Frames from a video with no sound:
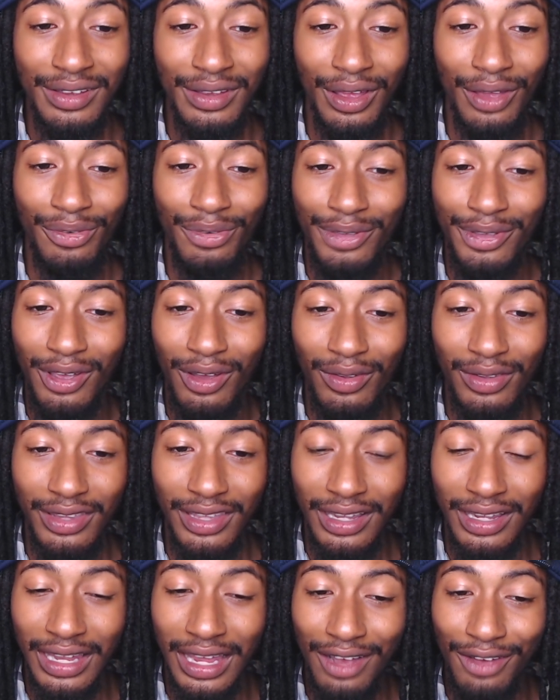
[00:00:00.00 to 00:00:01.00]
if we only
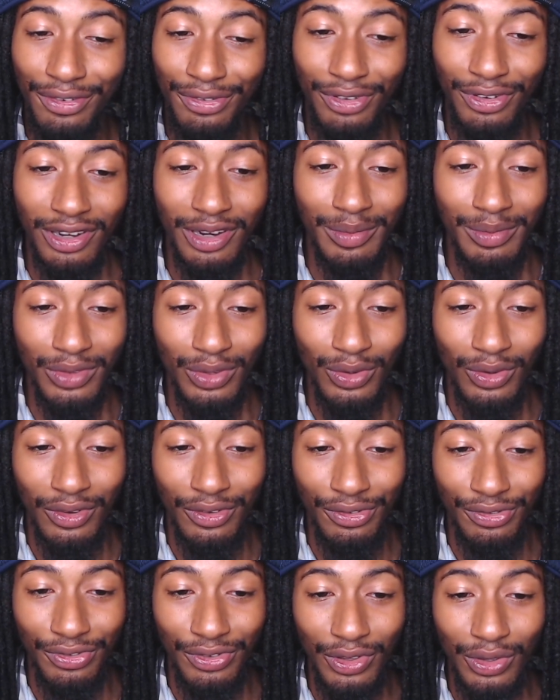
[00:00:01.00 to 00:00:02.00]
allow freedom to a
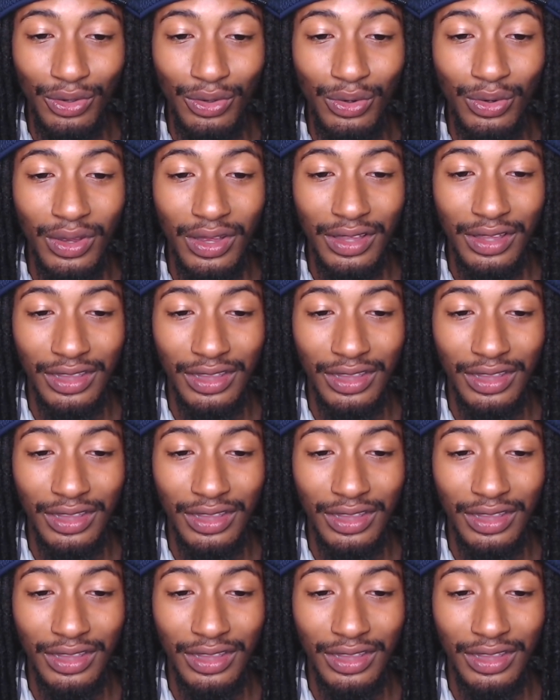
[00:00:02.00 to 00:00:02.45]
few,